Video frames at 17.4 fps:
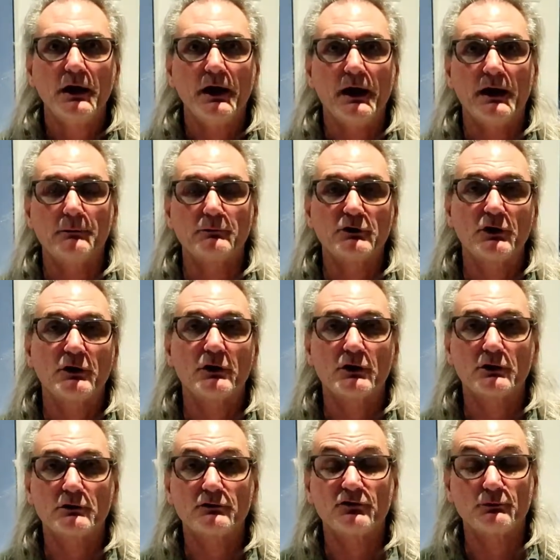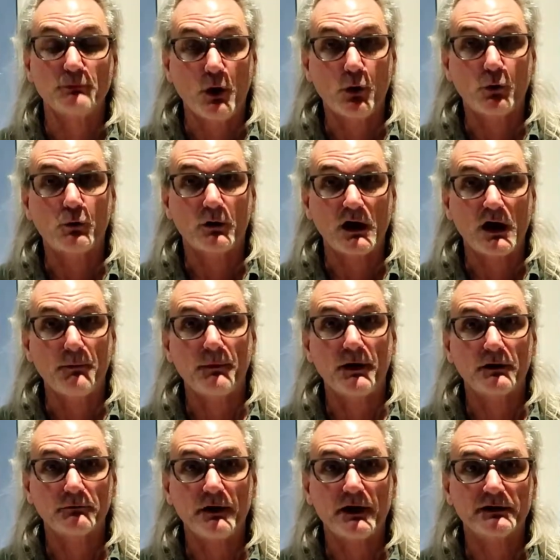And I'm going to smoke one on
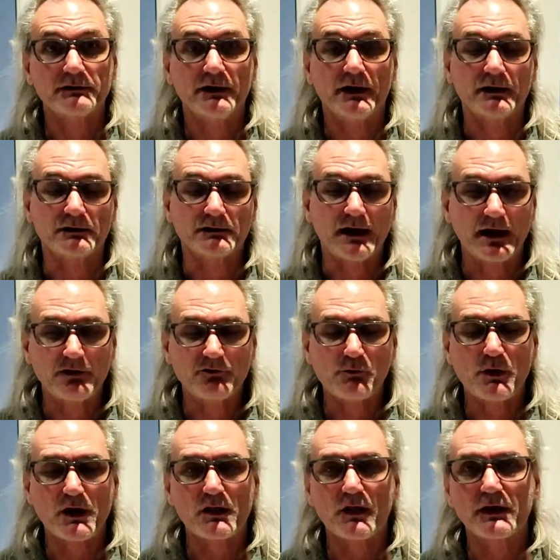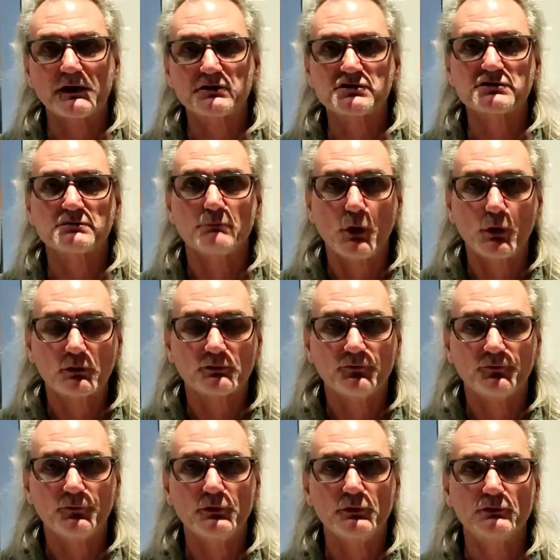my REC TEC. Not everybody likes smoked
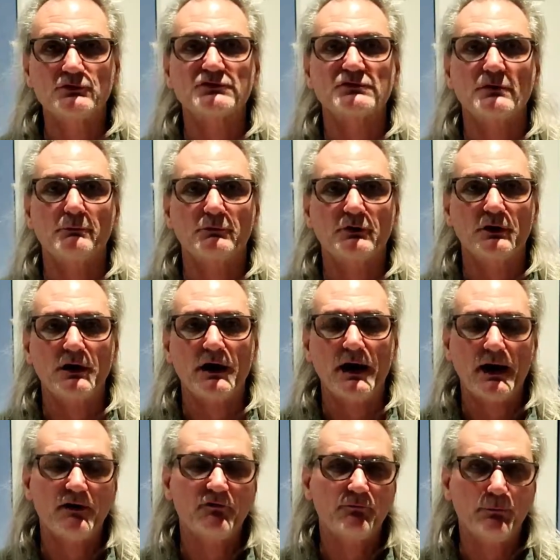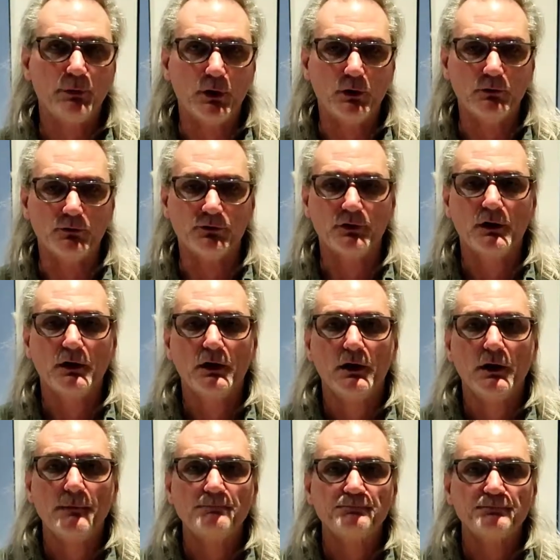food, so I'm going to have both.
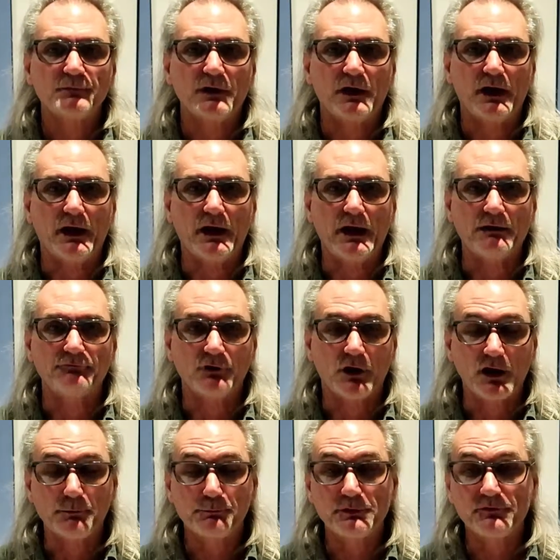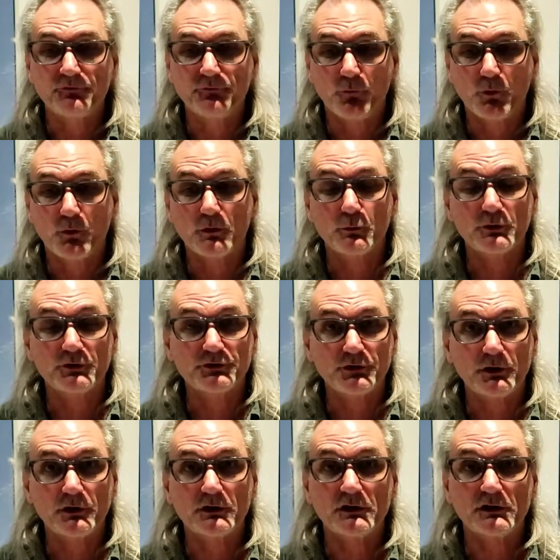And I've done it before with
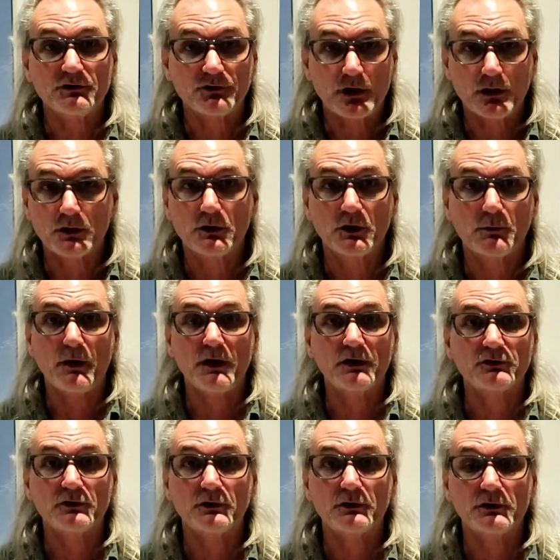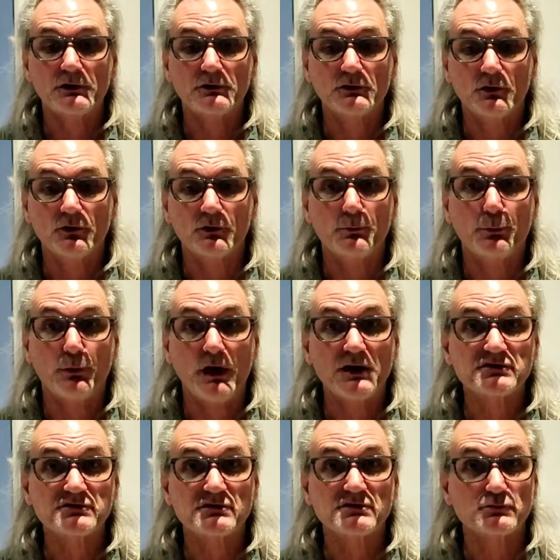turkeys. I'll my turkey till the
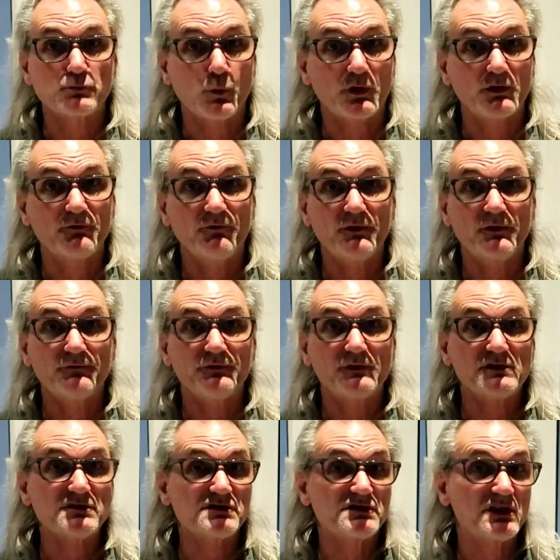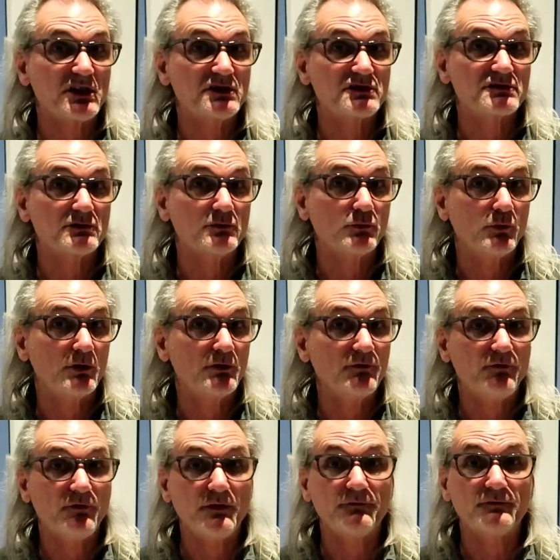breast is 156 to
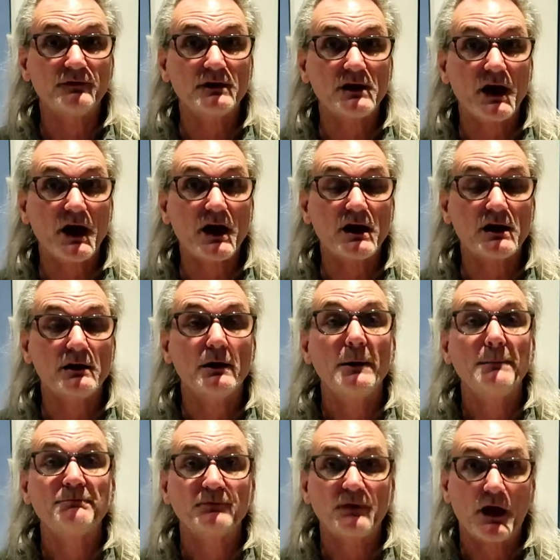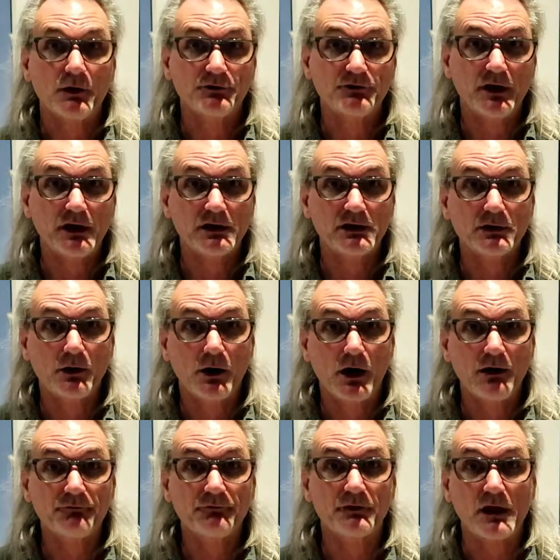158. I'll take it
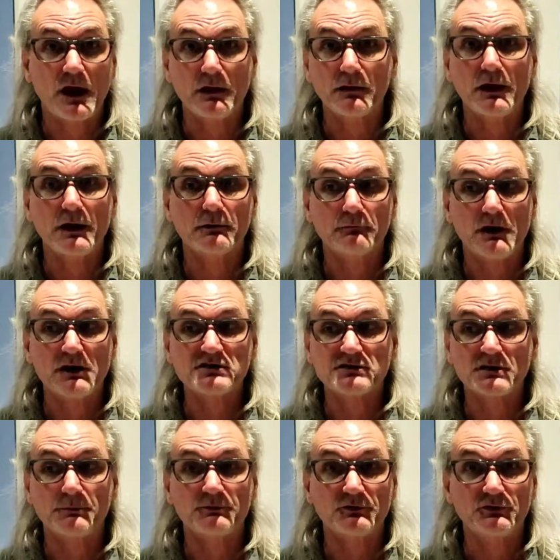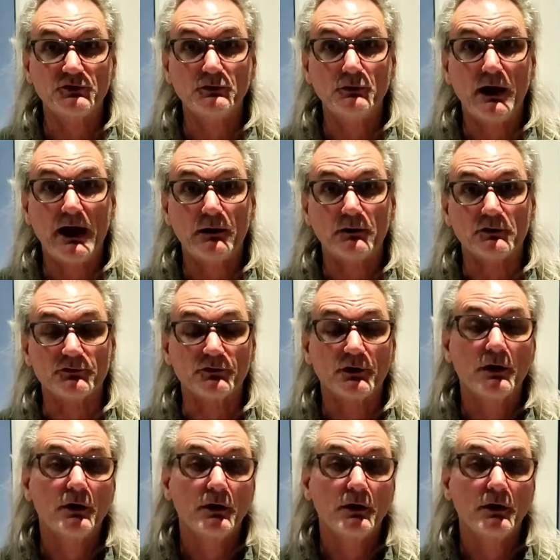off and I'll let it rest up to 2 hours.